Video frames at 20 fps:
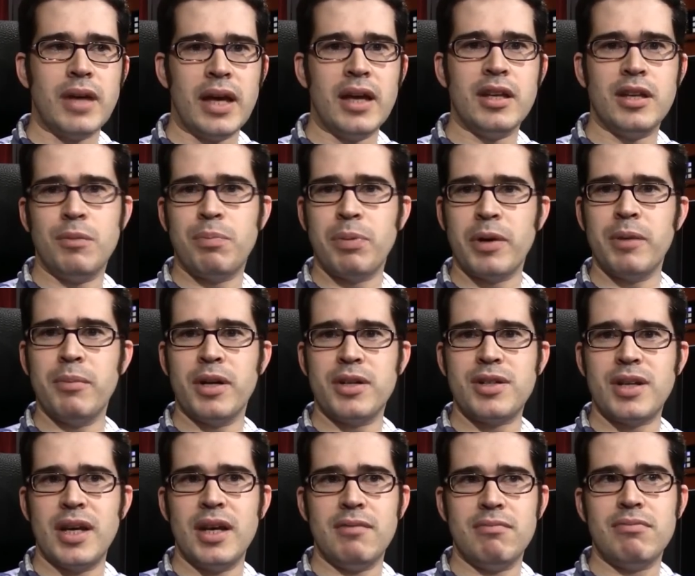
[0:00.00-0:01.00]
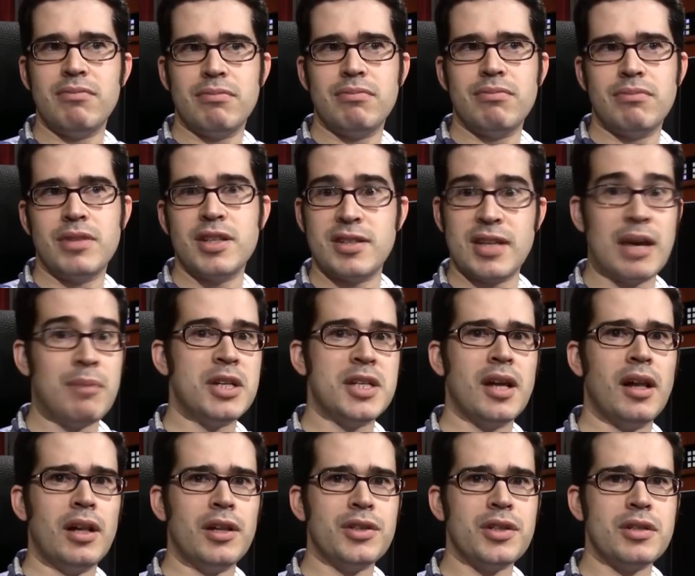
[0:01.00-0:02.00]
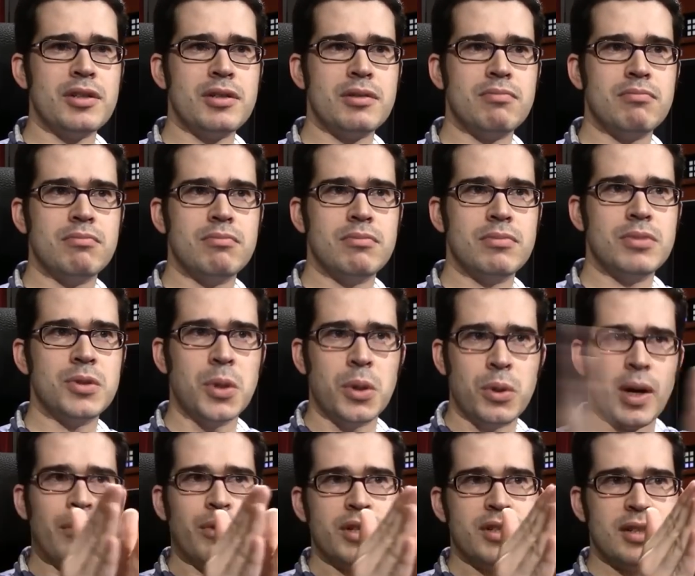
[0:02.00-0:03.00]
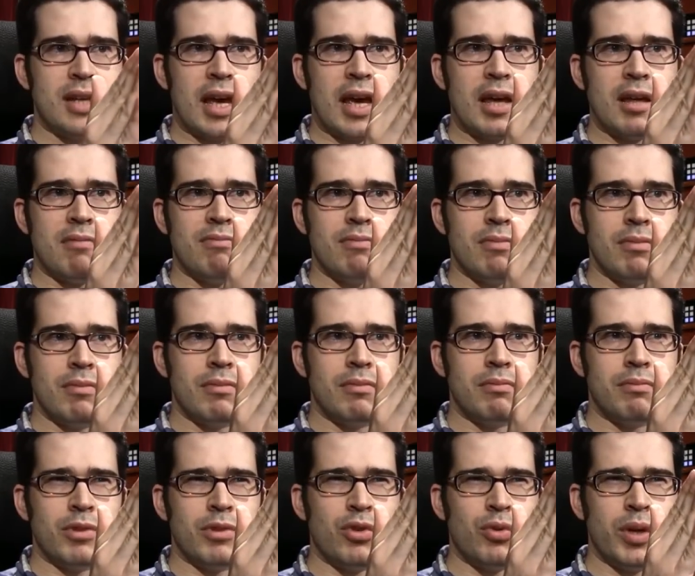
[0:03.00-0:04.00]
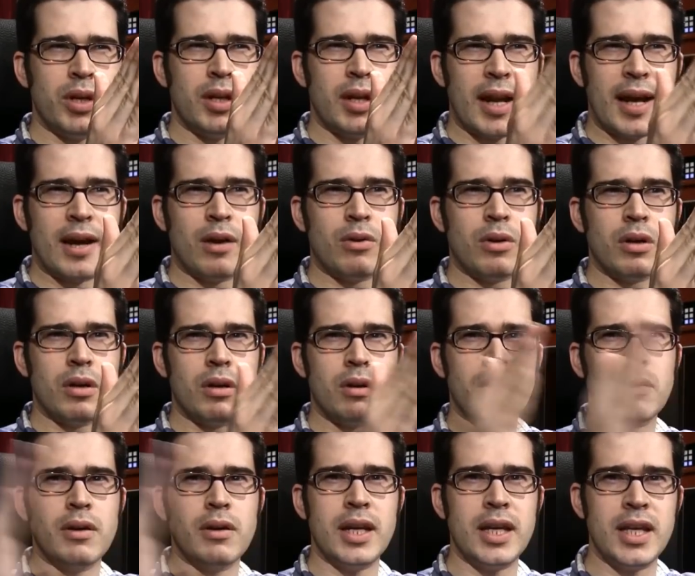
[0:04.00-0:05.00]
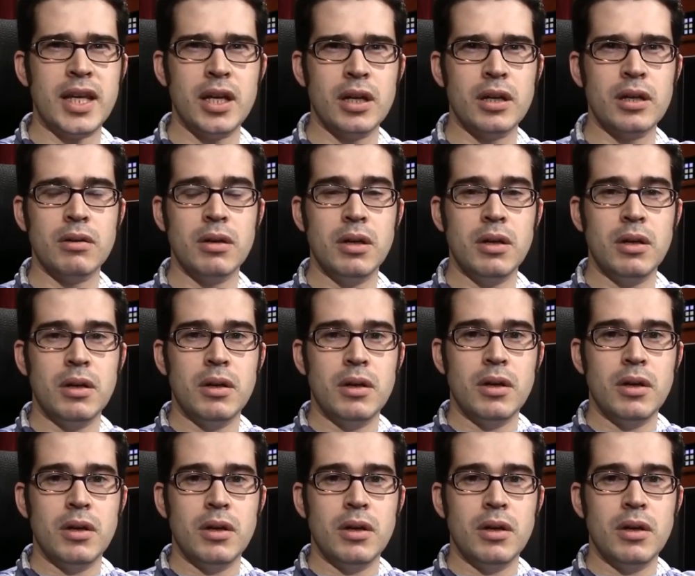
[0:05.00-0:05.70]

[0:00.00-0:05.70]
and you pretty much get the same intelligence. So I would say between an hour and a year,